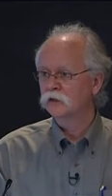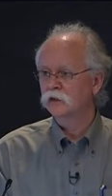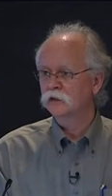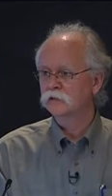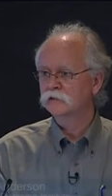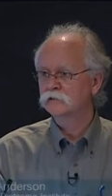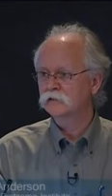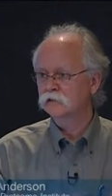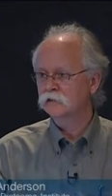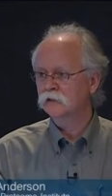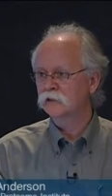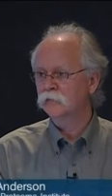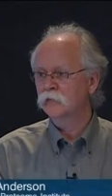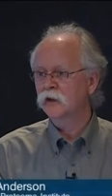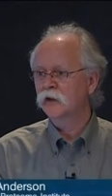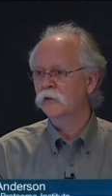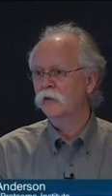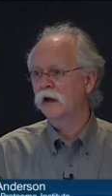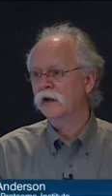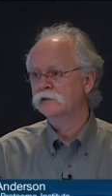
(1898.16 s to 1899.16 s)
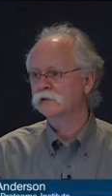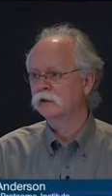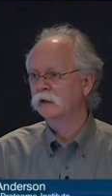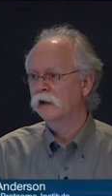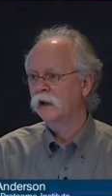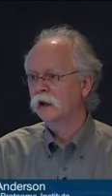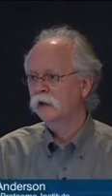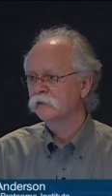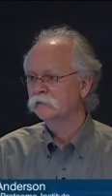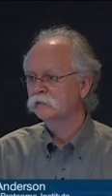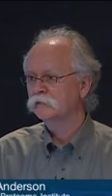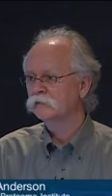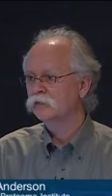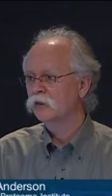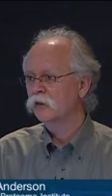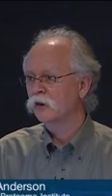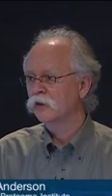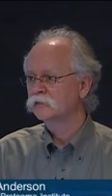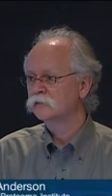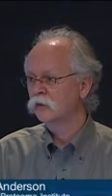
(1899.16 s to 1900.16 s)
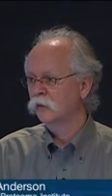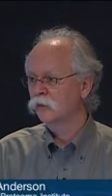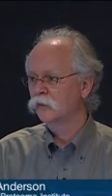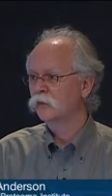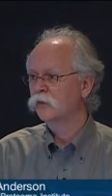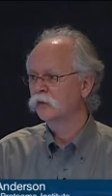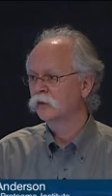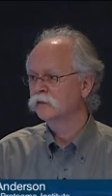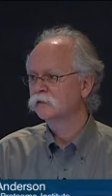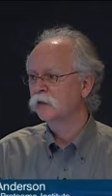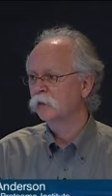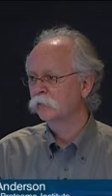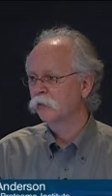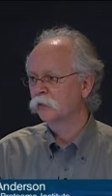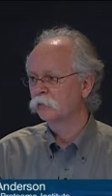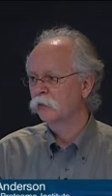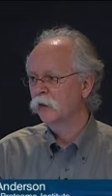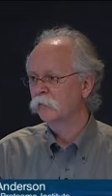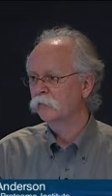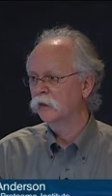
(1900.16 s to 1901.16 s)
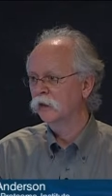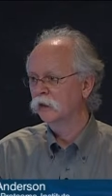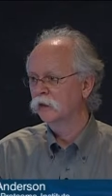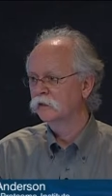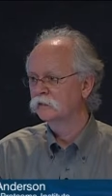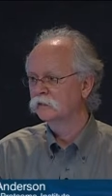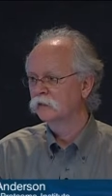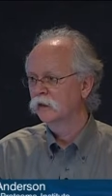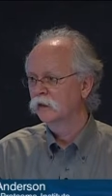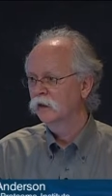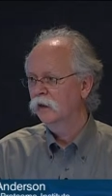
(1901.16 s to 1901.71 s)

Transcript: is the amino acid analysis cost on 30 separate peptides